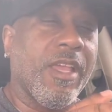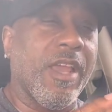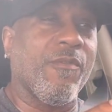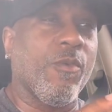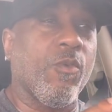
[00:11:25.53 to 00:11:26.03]

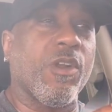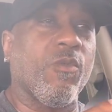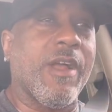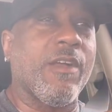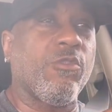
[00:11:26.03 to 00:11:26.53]
everyone
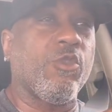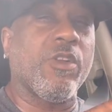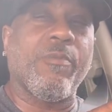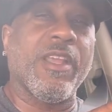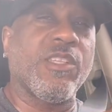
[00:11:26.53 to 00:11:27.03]
around you
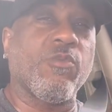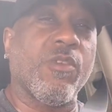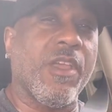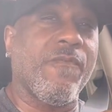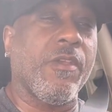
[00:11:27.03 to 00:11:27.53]
in a place
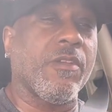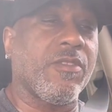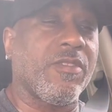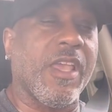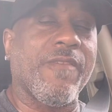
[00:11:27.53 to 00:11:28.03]
where they feel
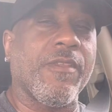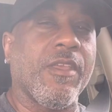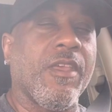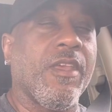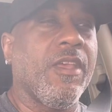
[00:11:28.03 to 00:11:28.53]
safe.
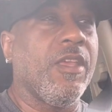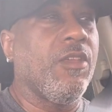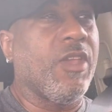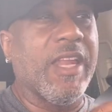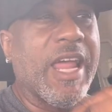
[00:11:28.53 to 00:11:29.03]

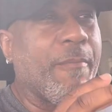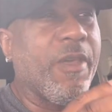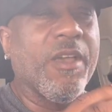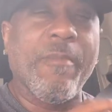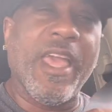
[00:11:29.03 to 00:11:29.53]
You cannot
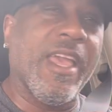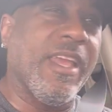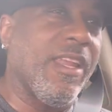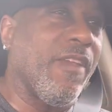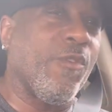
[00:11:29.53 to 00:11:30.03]
be a
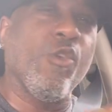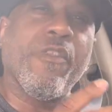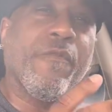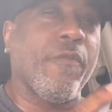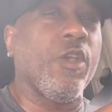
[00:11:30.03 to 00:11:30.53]
man if you're
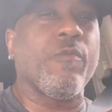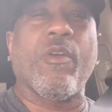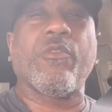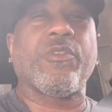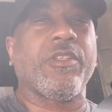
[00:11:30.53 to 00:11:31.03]
the feared
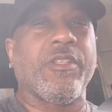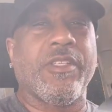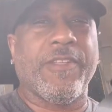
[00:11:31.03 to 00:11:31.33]
person.